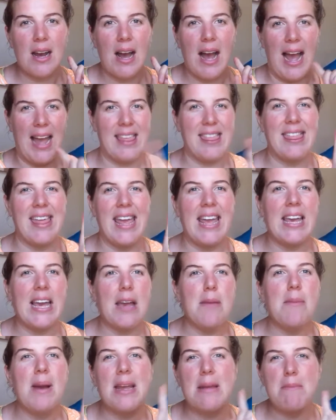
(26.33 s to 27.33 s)
I think
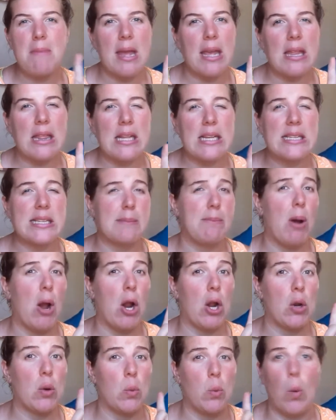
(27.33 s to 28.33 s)
I might make this a
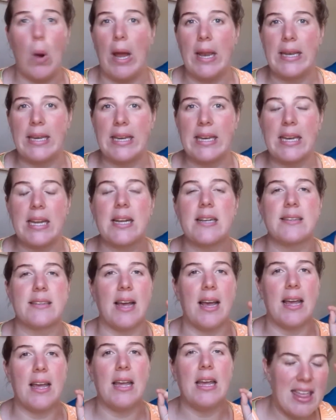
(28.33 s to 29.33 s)
part 1 because
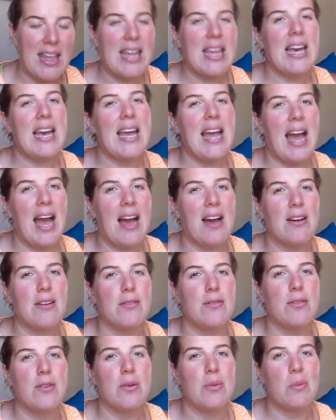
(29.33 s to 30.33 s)
I think I
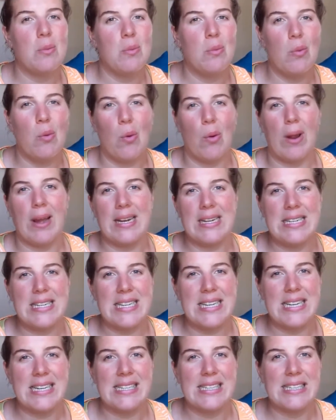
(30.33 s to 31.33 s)
have more
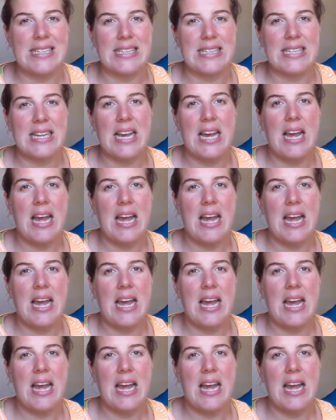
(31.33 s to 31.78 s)
ideas